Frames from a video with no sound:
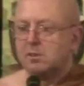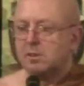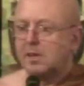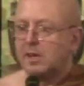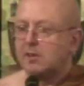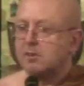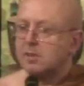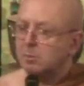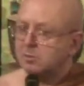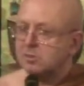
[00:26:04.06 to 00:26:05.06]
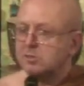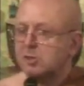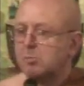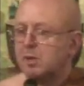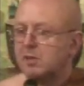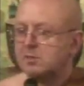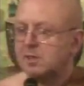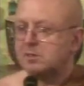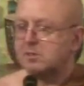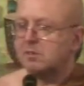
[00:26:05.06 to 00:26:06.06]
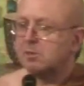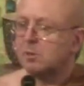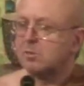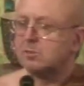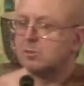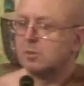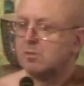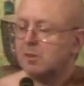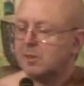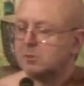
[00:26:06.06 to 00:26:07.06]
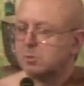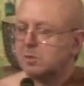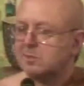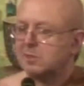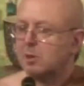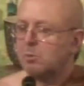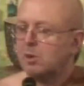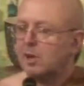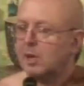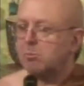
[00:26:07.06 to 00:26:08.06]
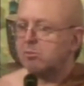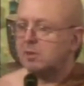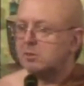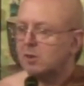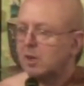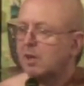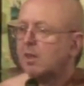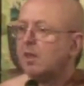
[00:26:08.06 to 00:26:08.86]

And he was just in a meditation. I've told the story elsewhere, so I won't elaborate on it.